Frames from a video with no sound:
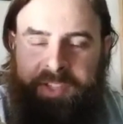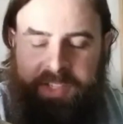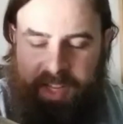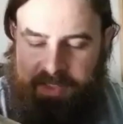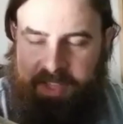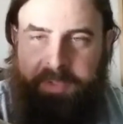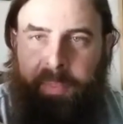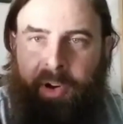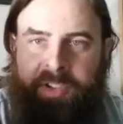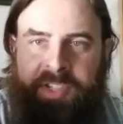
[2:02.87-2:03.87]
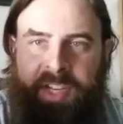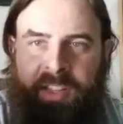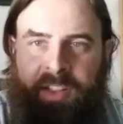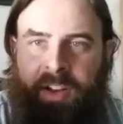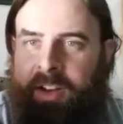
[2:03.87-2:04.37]
and this bar is sitting
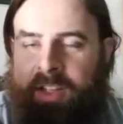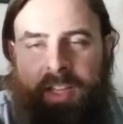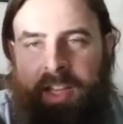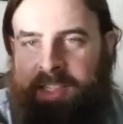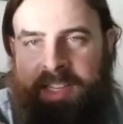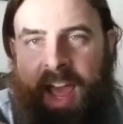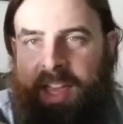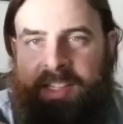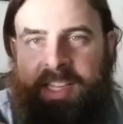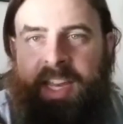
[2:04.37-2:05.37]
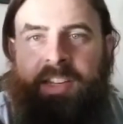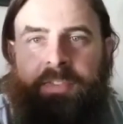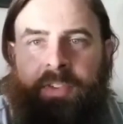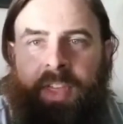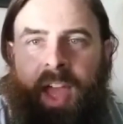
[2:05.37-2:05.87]
there. It's not intended
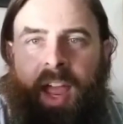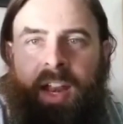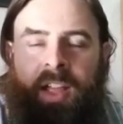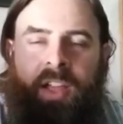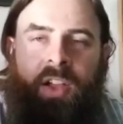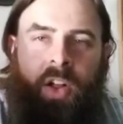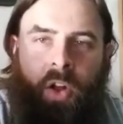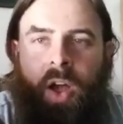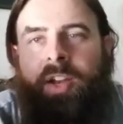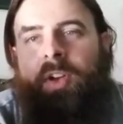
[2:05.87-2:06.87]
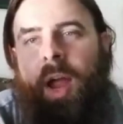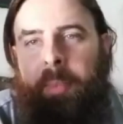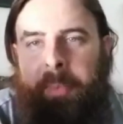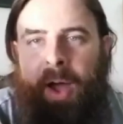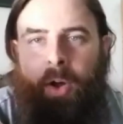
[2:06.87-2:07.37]
for that. Go ahead and grab
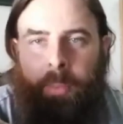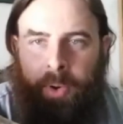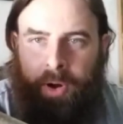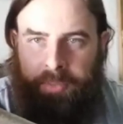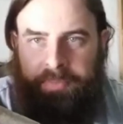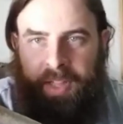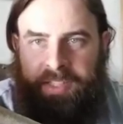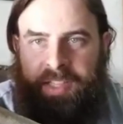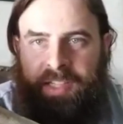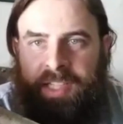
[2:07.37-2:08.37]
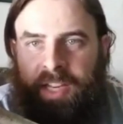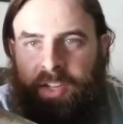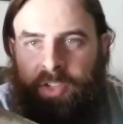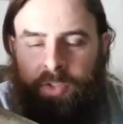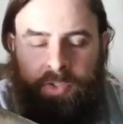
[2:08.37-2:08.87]
a power bar. That's the
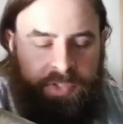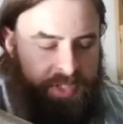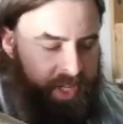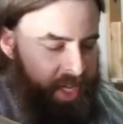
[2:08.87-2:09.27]
intended use.